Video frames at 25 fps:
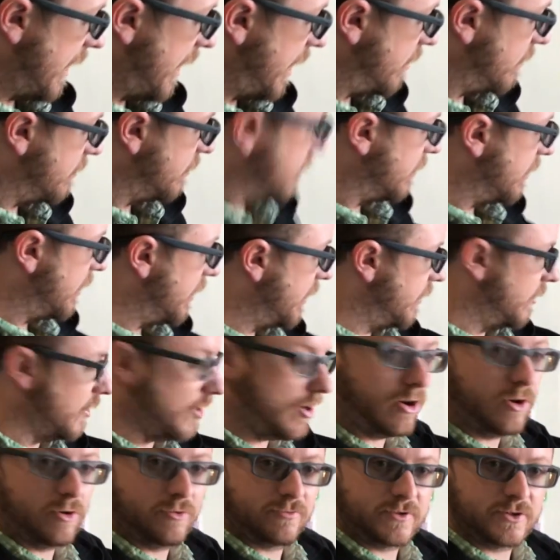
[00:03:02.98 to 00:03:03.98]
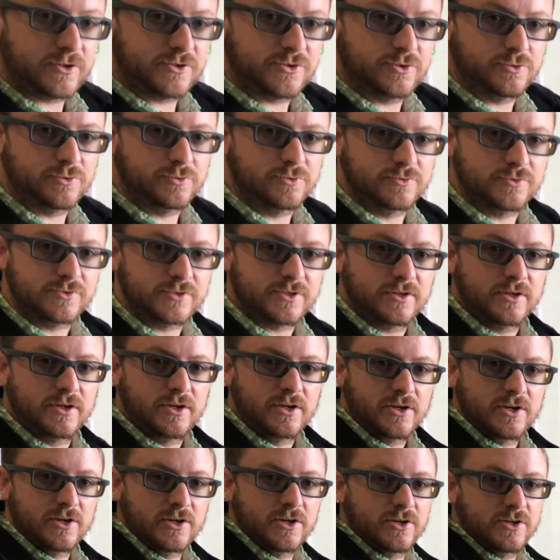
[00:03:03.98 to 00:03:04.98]
and outlined all of our tools.
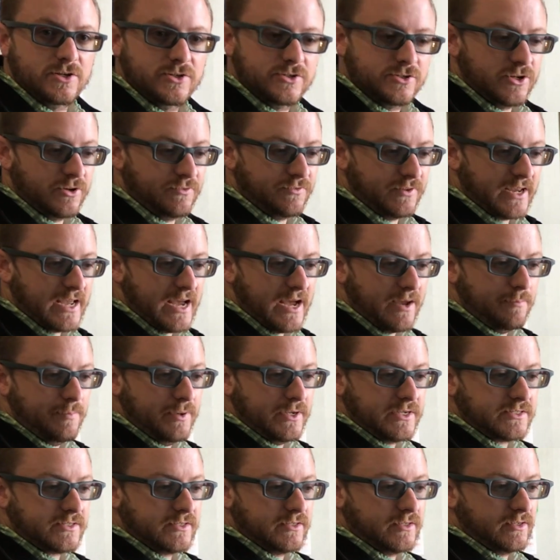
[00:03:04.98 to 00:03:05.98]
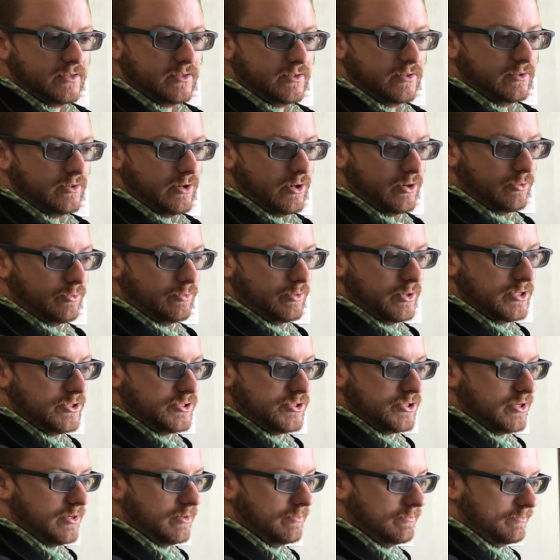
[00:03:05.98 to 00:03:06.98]
So if a guy picks a
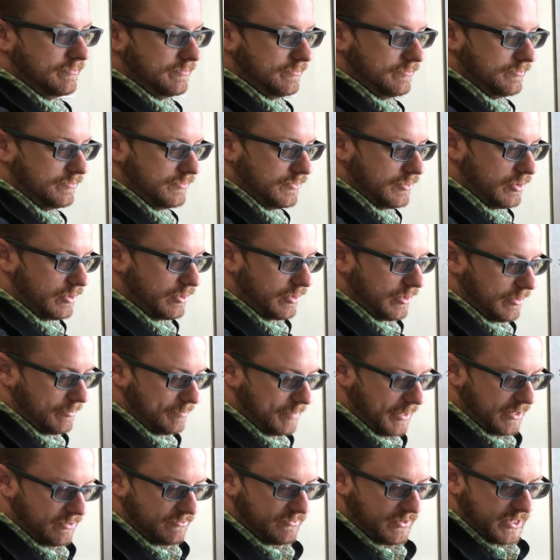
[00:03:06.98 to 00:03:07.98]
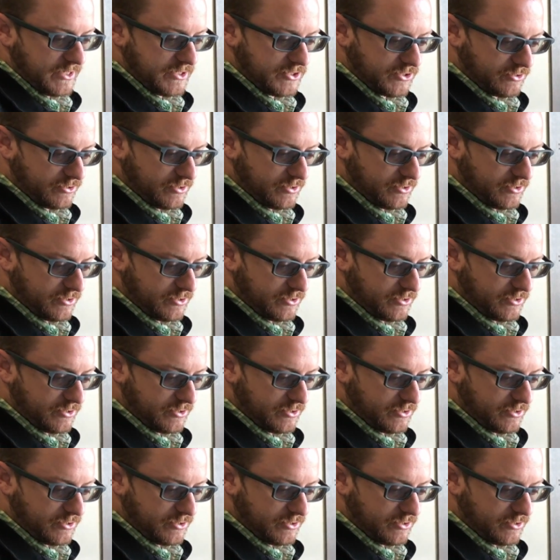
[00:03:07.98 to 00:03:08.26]
wrench up or a pair of vice